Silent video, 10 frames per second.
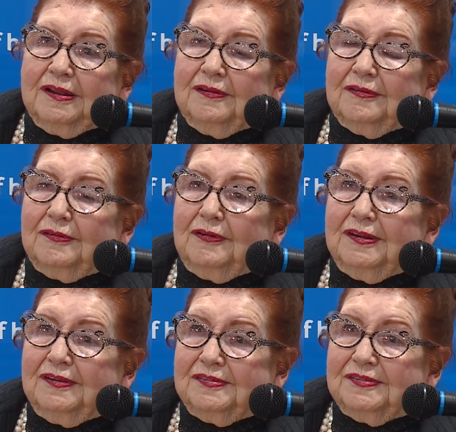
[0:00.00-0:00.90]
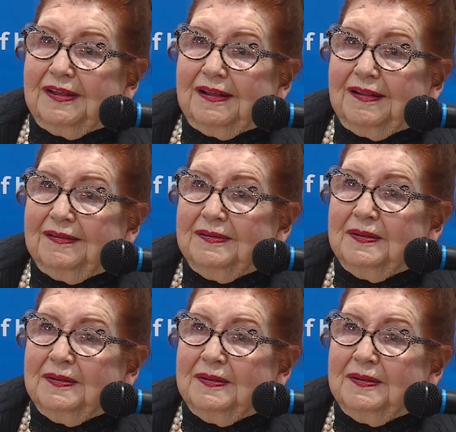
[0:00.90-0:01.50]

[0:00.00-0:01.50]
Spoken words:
are going to sell